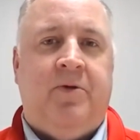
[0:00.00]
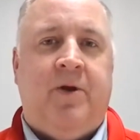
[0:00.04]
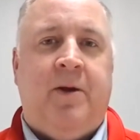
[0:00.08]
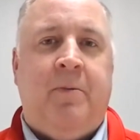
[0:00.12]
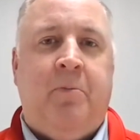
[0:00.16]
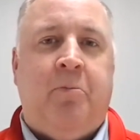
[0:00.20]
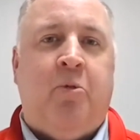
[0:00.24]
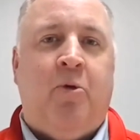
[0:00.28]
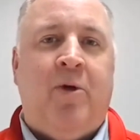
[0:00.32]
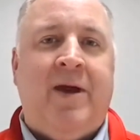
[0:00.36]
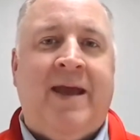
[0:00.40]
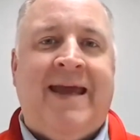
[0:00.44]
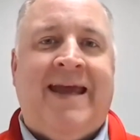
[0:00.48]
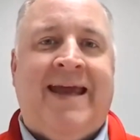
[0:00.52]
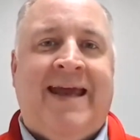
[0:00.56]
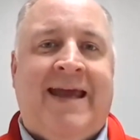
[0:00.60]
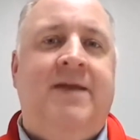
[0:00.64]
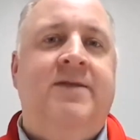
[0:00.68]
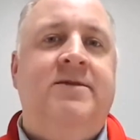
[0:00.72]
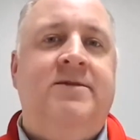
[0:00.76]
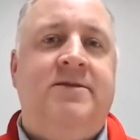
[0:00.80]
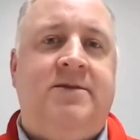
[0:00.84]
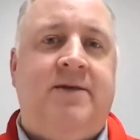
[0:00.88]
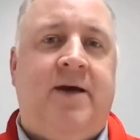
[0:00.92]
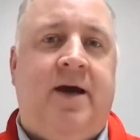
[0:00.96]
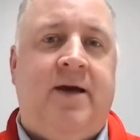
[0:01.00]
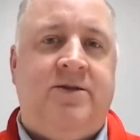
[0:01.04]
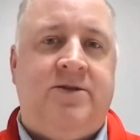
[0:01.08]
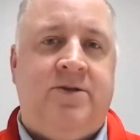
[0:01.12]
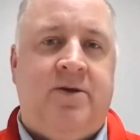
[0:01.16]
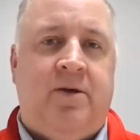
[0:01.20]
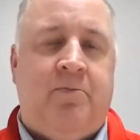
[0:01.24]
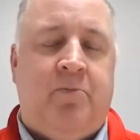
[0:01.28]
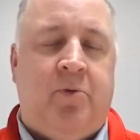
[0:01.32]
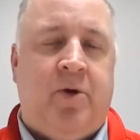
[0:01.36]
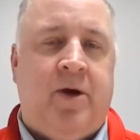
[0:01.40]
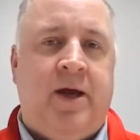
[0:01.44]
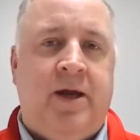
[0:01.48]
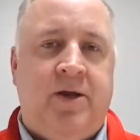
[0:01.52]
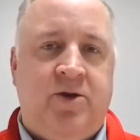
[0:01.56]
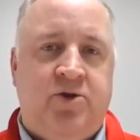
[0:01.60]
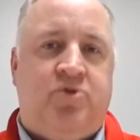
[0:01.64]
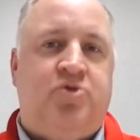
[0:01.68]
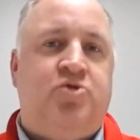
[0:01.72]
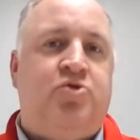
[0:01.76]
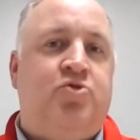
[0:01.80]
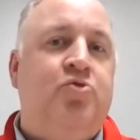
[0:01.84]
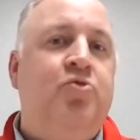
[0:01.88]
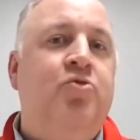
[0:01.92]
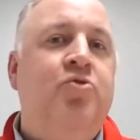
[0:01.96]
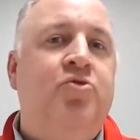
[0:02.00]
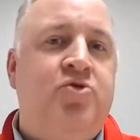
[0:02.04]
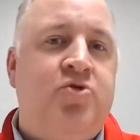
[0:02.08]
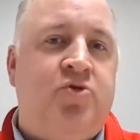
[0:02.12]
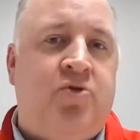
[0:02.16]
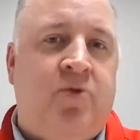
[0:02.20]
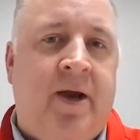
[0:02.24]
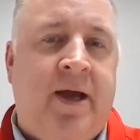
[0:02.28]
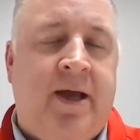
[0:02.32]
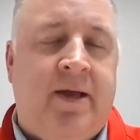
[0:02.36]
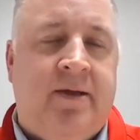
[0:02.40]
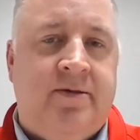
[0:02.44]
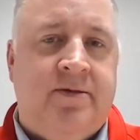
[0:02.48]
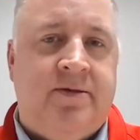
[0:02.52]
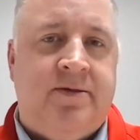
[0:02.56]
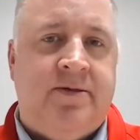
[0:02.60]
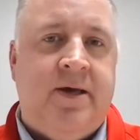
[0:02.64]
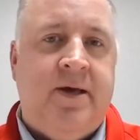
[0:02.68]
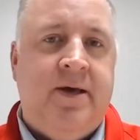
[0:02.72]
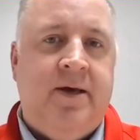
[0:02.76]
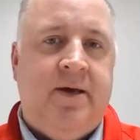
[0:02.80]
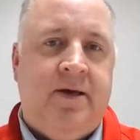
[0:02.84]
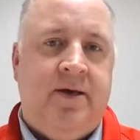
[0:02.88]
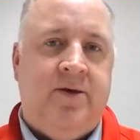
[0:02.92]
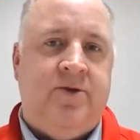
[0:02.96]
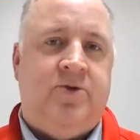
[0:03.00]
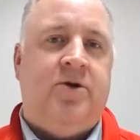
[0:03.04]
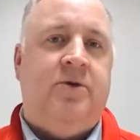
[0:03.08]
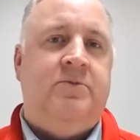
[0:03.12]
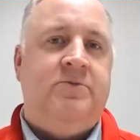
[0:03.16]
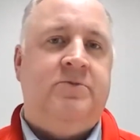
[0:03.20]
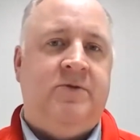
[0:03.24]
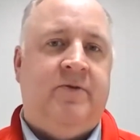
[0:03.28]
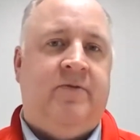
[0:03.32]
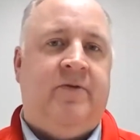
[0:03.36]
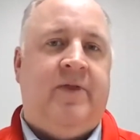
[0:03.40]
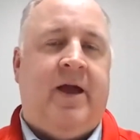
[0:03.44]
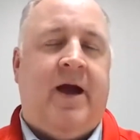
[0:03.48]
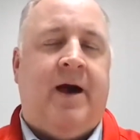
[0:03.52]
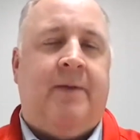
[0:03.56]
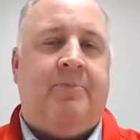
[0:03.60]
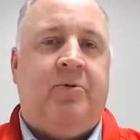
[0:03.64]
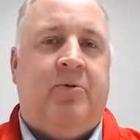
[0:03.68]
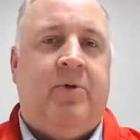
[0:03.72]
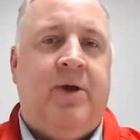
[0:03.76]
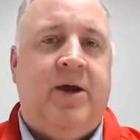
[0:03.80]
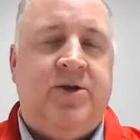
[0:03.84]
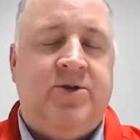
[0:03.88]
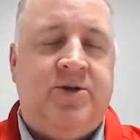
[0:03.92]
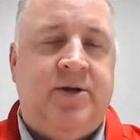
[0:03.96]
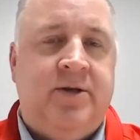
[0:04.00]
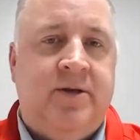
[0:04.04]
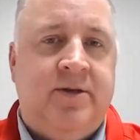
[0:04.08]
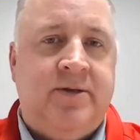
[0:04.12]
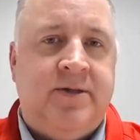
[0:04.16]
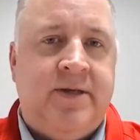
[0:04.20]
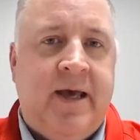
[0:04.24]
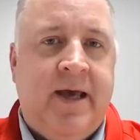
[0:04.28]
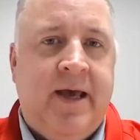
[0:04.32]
They're bringing insights. They're bringing true trends in terms of the operations.